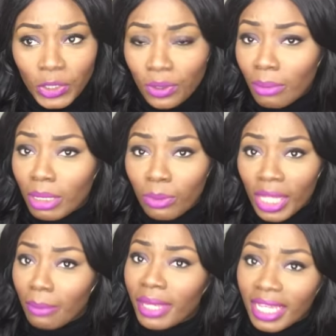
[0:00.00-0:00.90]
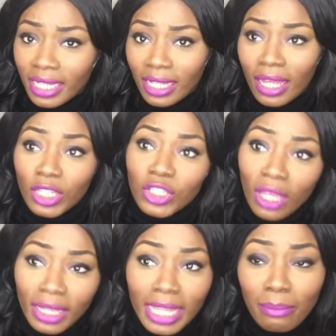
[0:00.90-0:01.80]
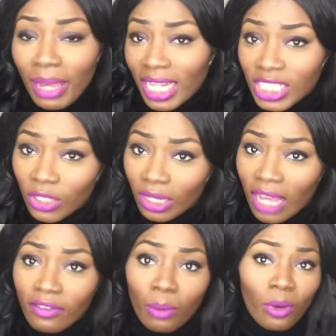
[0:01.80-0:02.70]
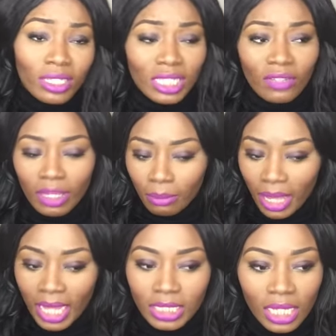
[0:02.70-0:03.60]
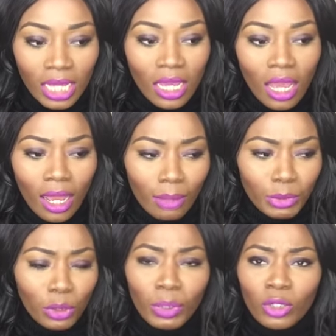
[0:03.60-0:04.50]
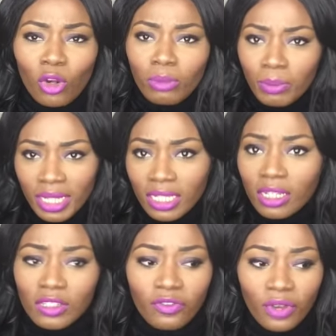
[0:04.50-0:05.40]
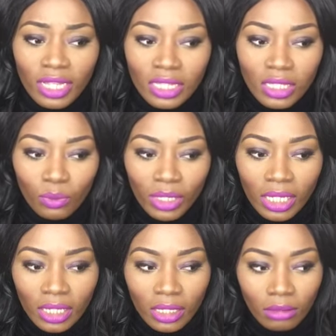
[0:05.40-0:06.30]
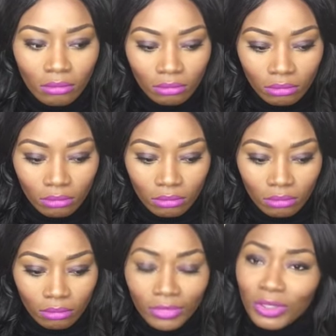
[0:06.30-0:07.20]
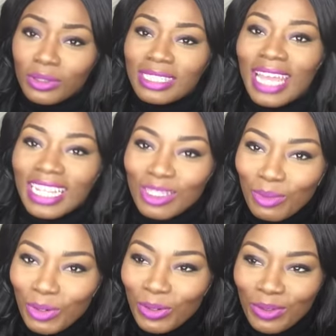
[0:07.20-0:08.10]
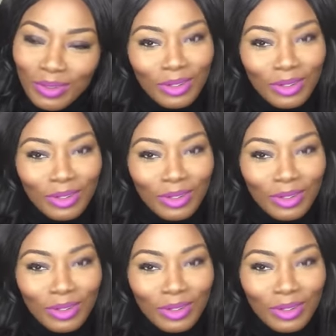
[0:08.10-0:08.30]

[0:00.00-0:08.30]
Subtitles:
you, and people that make an impact in your life, a positive impact. You know, we can all be better as friends. We can, you know, text more,